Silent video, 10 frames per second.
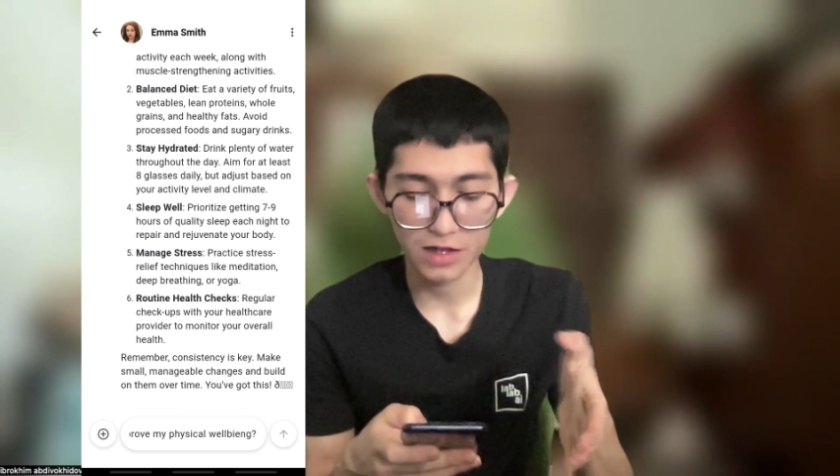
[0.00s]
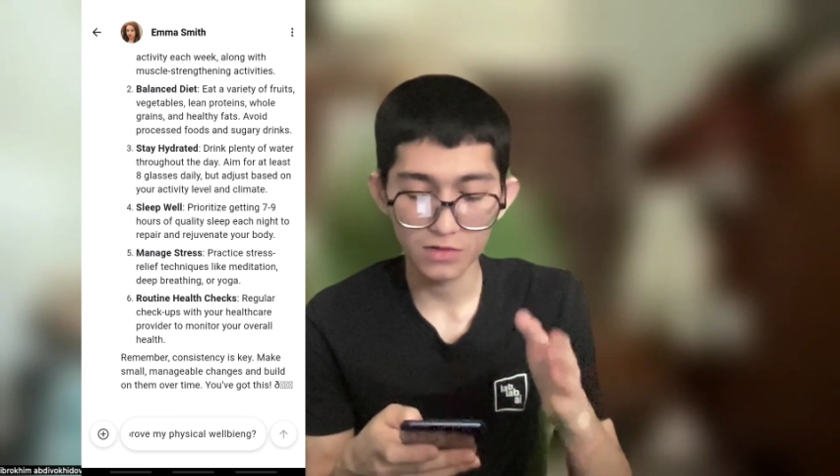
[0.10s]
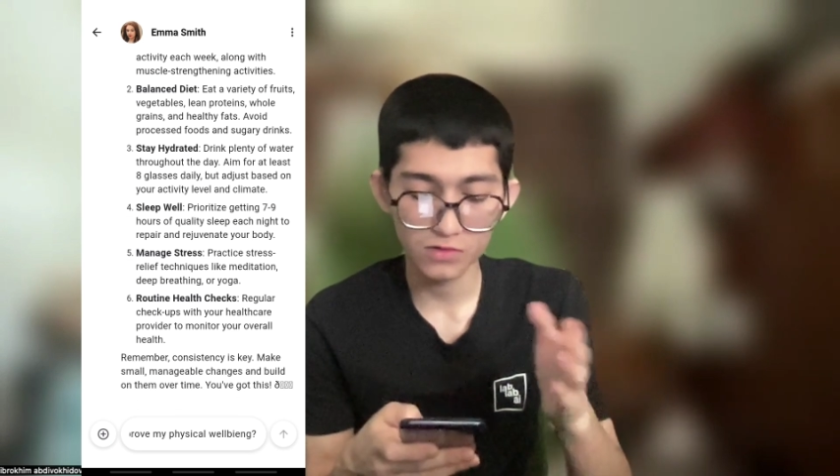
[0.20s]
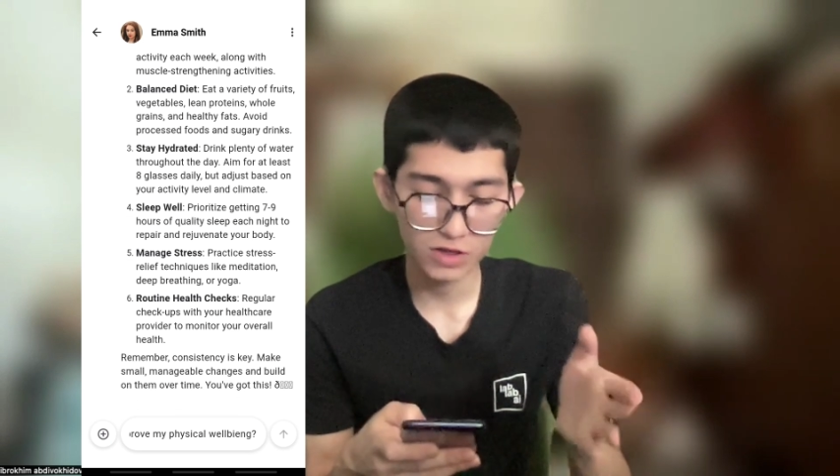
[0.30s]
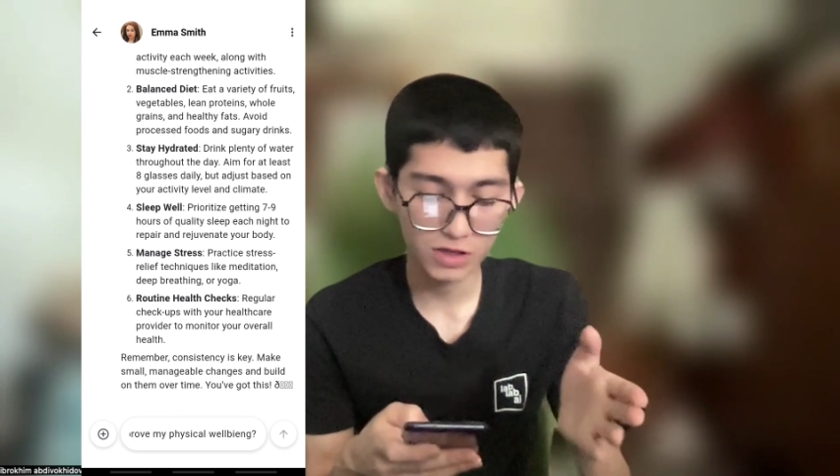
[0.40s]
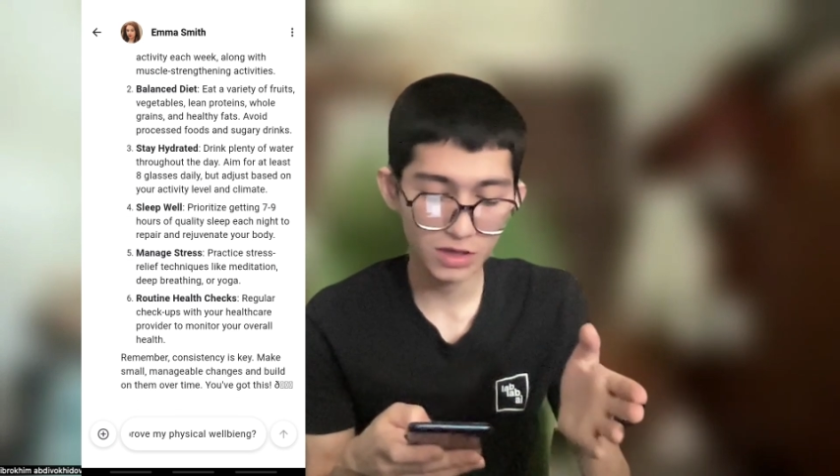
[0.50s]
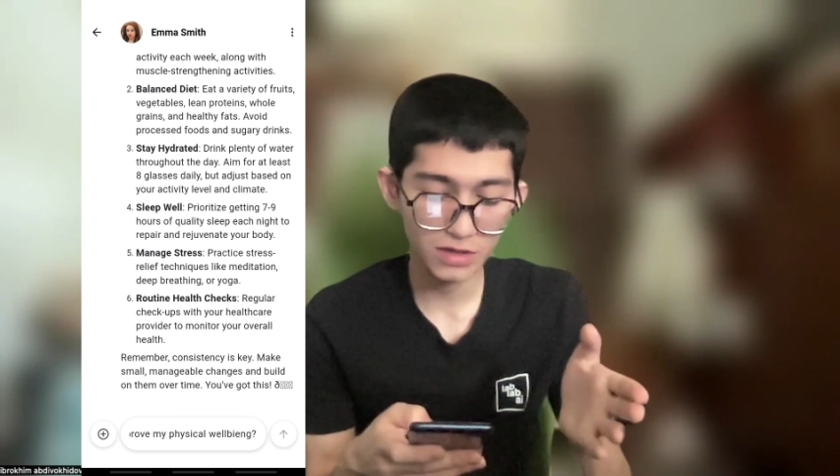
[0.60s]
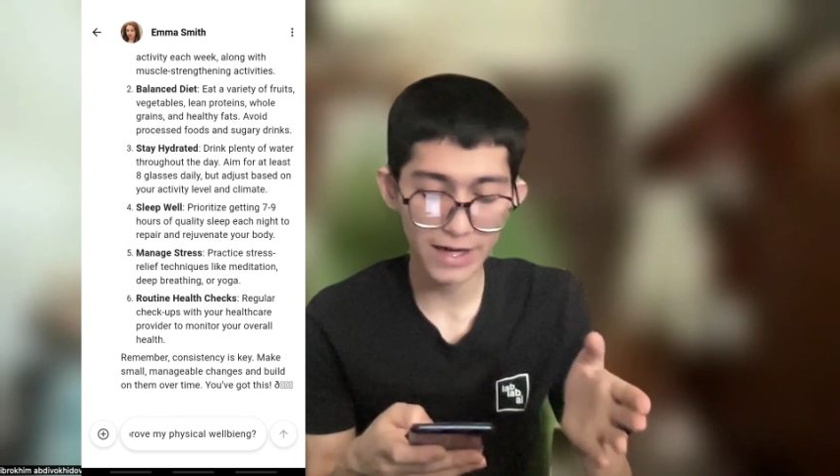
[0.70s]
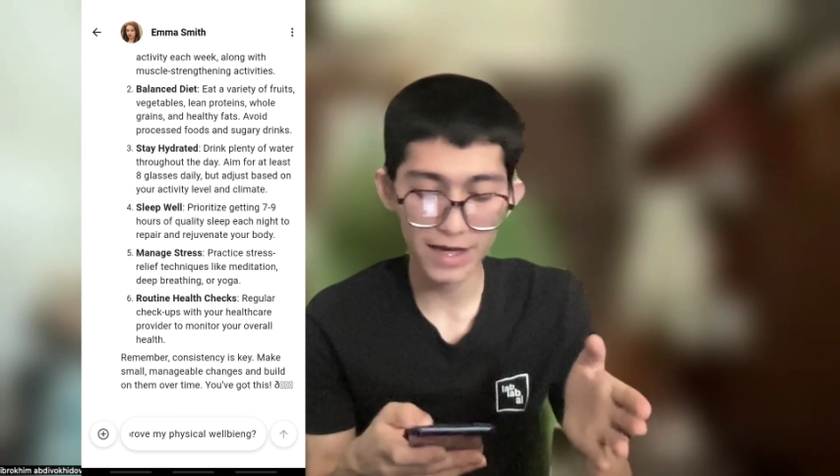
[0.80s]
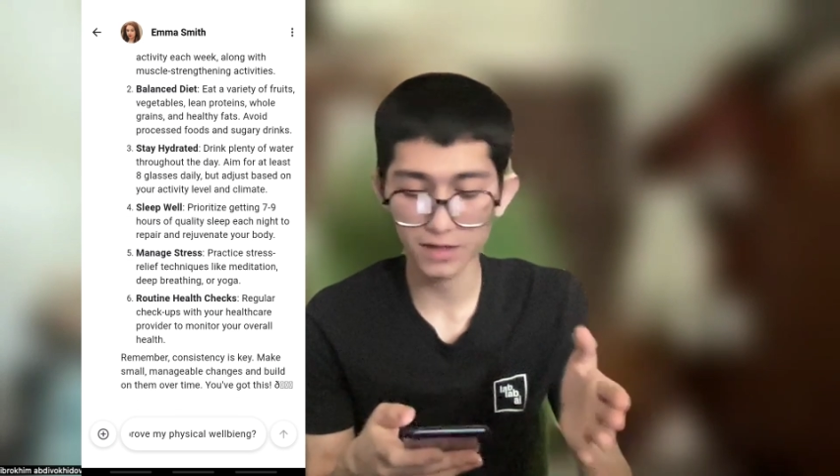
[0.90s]

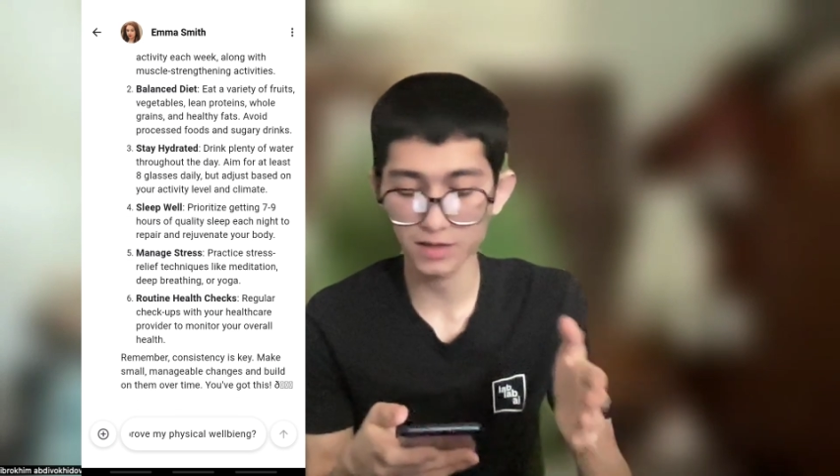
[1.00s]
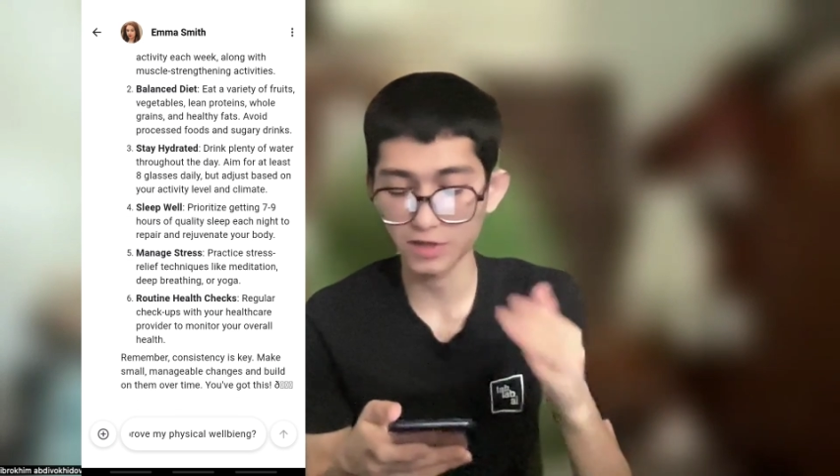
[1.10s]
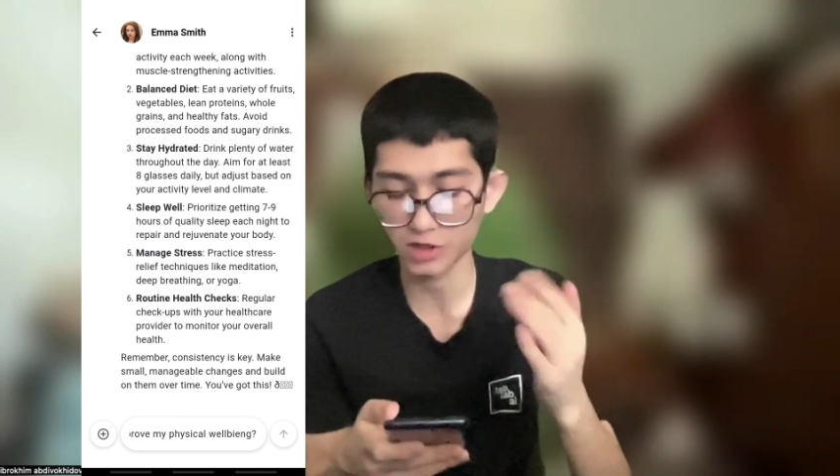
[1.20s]
Routine health